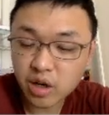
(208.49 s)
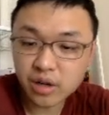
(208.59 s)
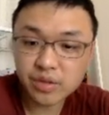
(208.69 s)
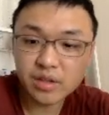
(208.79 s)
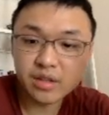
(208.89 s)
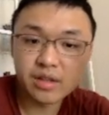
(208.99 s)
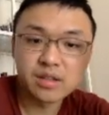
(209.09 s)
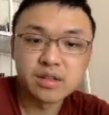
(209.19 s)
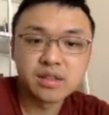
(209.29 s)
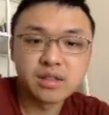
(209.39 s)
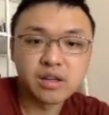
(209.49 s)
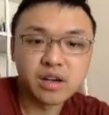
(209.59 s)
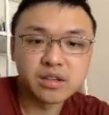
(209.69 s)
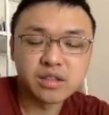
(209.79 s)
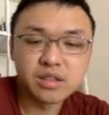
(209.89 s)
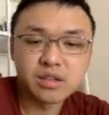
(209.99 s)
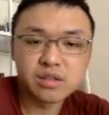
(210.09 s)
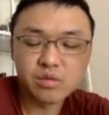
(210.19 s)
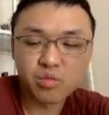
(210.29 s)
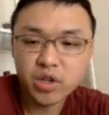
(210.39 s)
on the
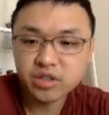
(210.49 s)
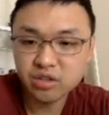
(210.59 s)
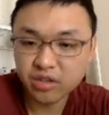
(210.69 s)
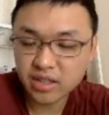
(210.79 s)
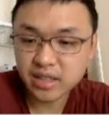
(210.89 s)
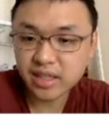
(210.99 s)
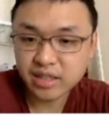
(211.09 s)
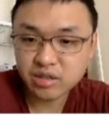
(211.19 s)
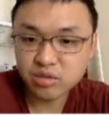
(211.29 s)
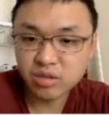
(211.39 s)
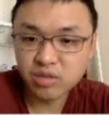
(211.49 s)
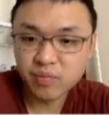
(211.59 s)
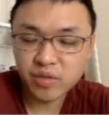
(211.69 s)
works you study at school.